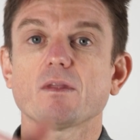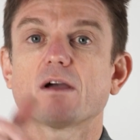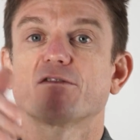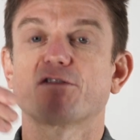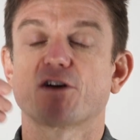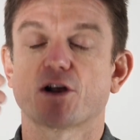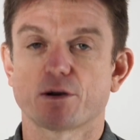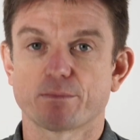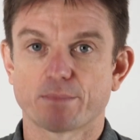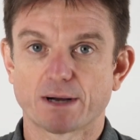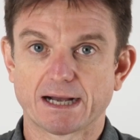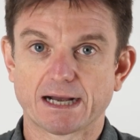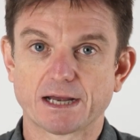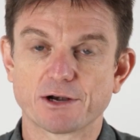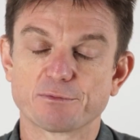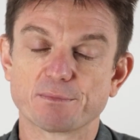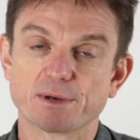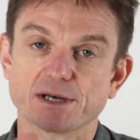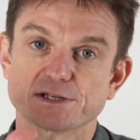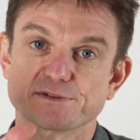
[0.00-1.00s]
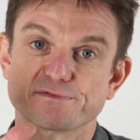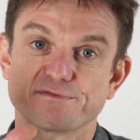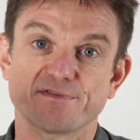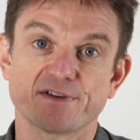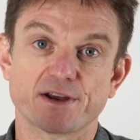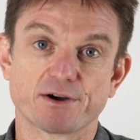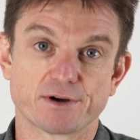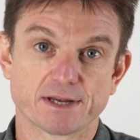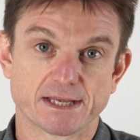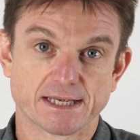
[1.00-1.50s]
followed by 100 meters,
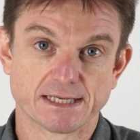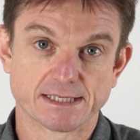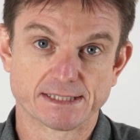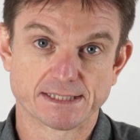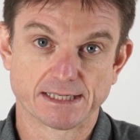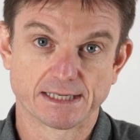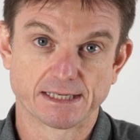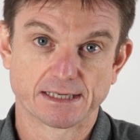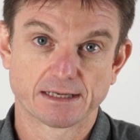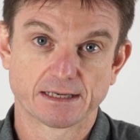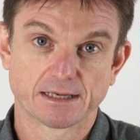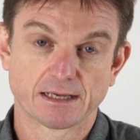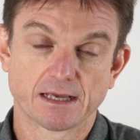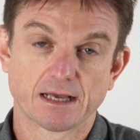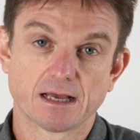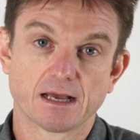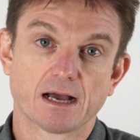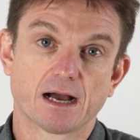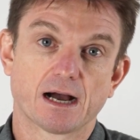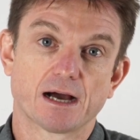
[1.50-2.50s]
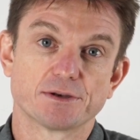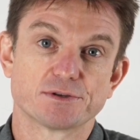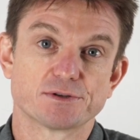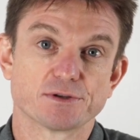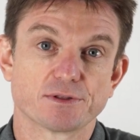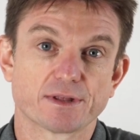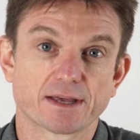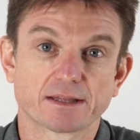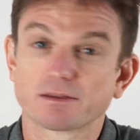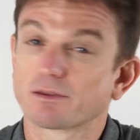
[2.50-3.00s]
very easy. I'd
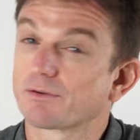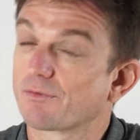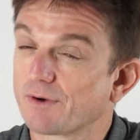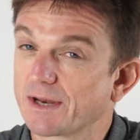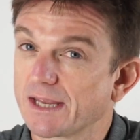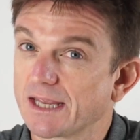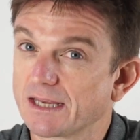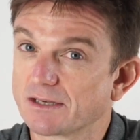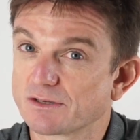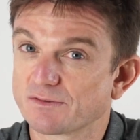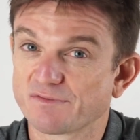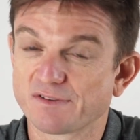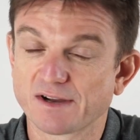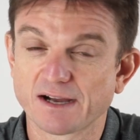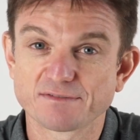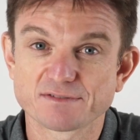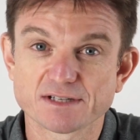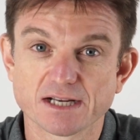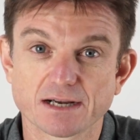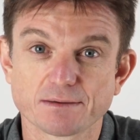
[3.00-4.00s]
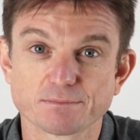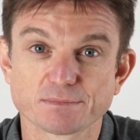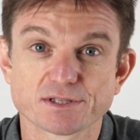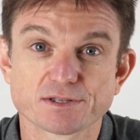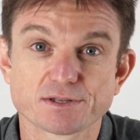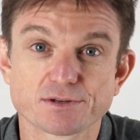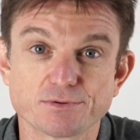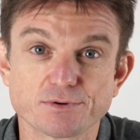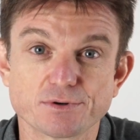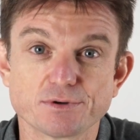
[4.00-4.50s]
do that 3 to 5 times
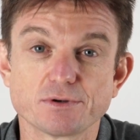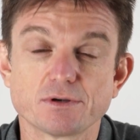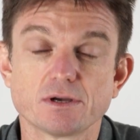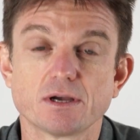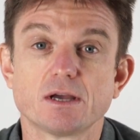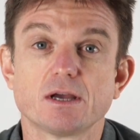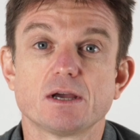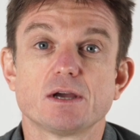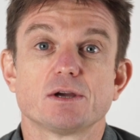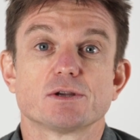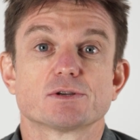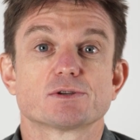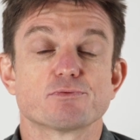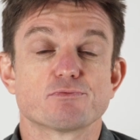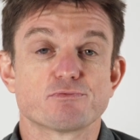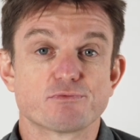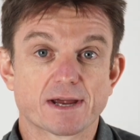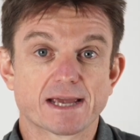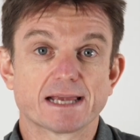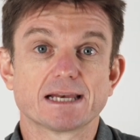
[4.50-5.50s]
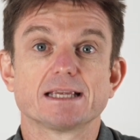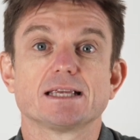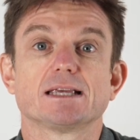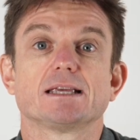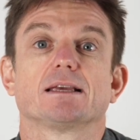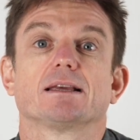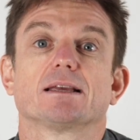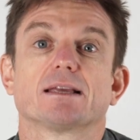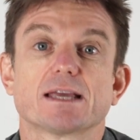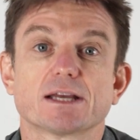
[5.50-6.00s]
through to
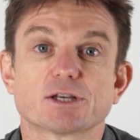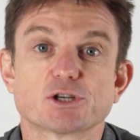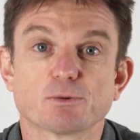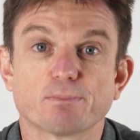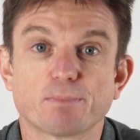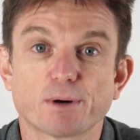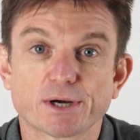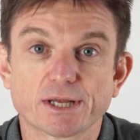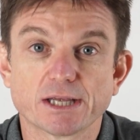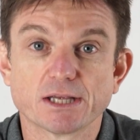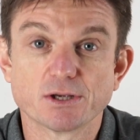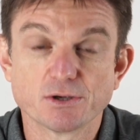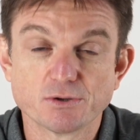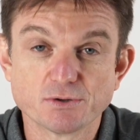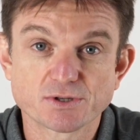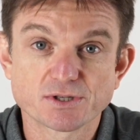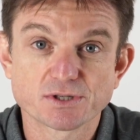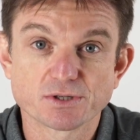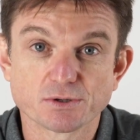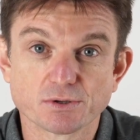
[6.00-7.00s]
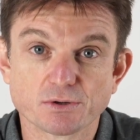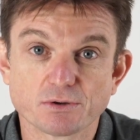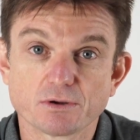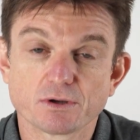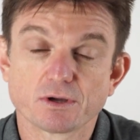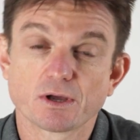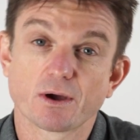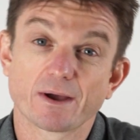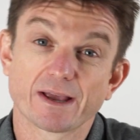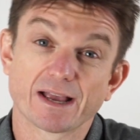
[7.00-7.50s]
really get your body used to
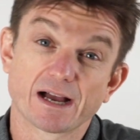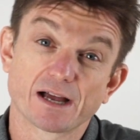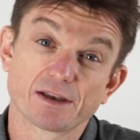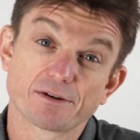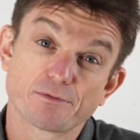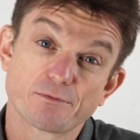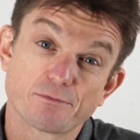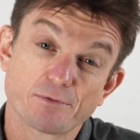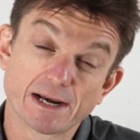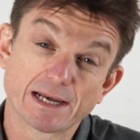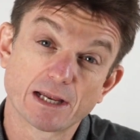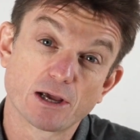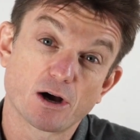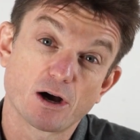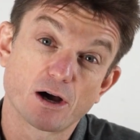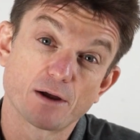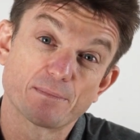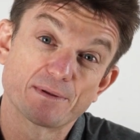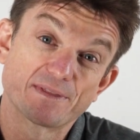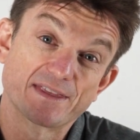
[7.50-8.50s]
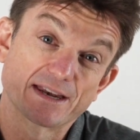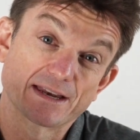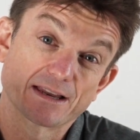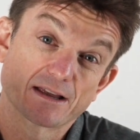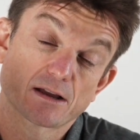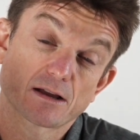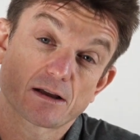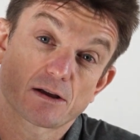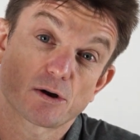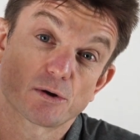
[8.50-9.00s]
going out really hard, but then
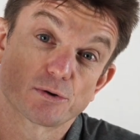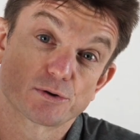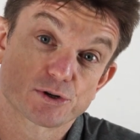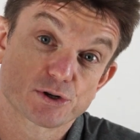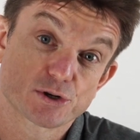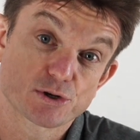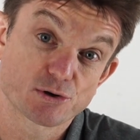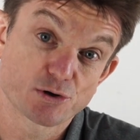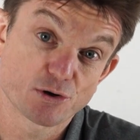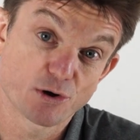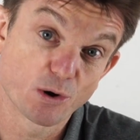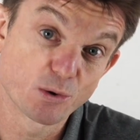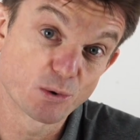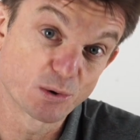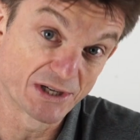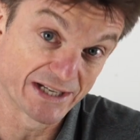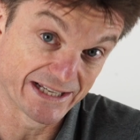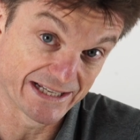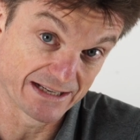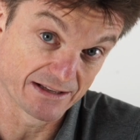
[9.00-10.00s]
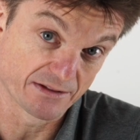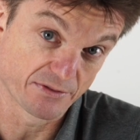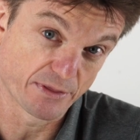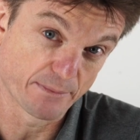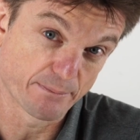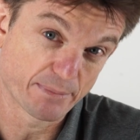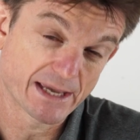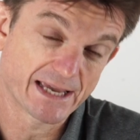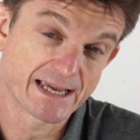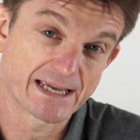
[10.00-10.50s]
controlling the
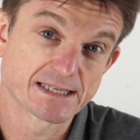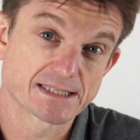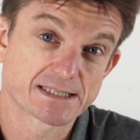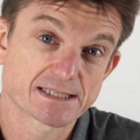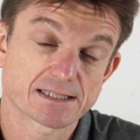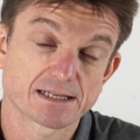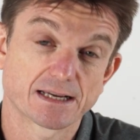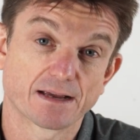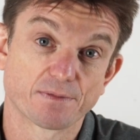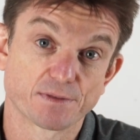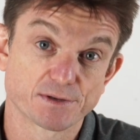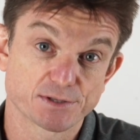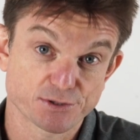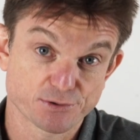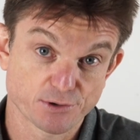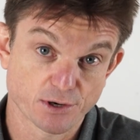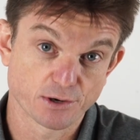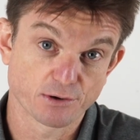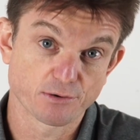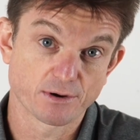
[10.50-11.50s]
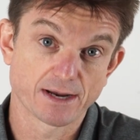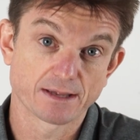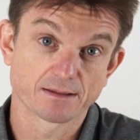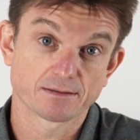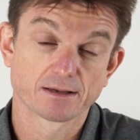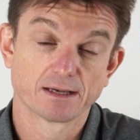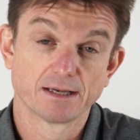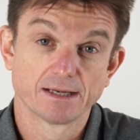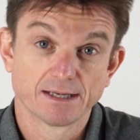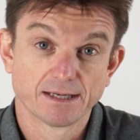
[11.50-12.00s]
pace and the stroke rate
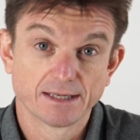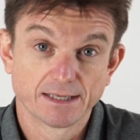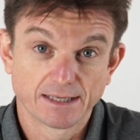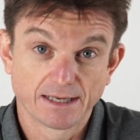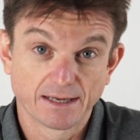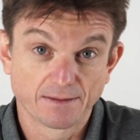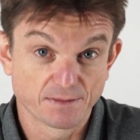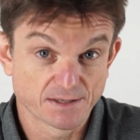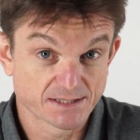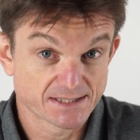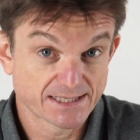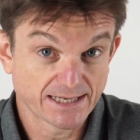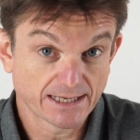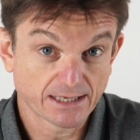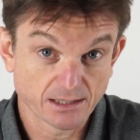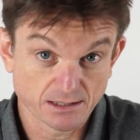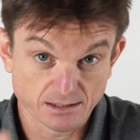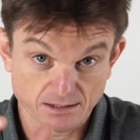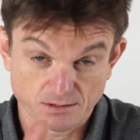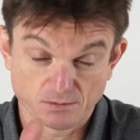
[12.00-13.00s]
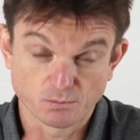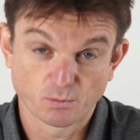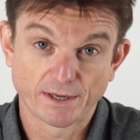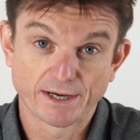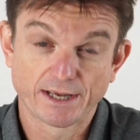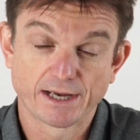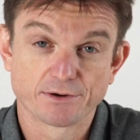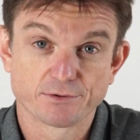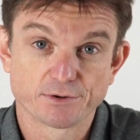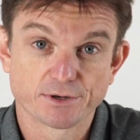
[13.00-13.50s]
in the second
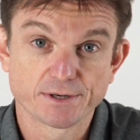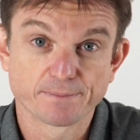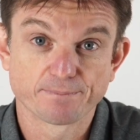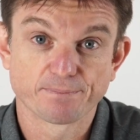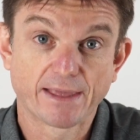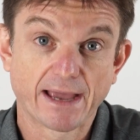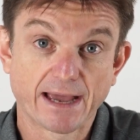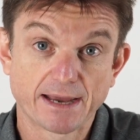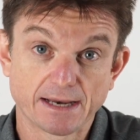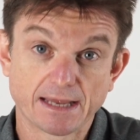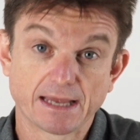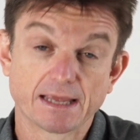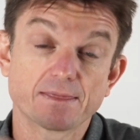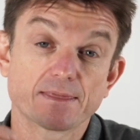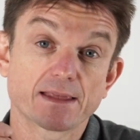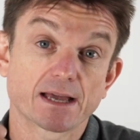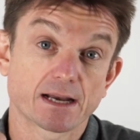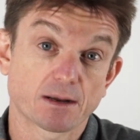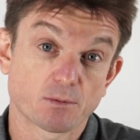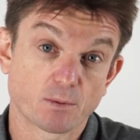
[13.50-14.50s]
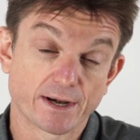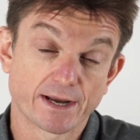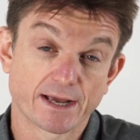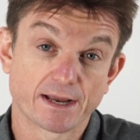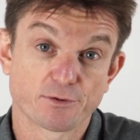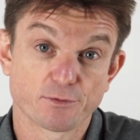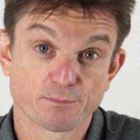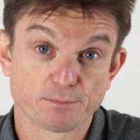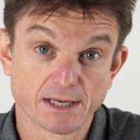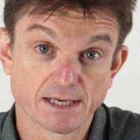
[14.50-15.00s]
100. And in that
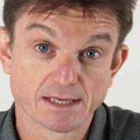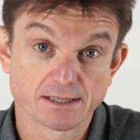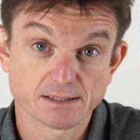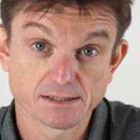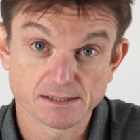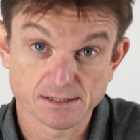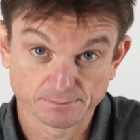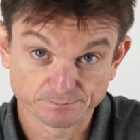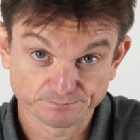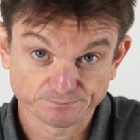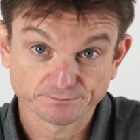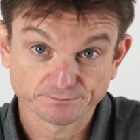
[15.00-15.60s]
100 meters,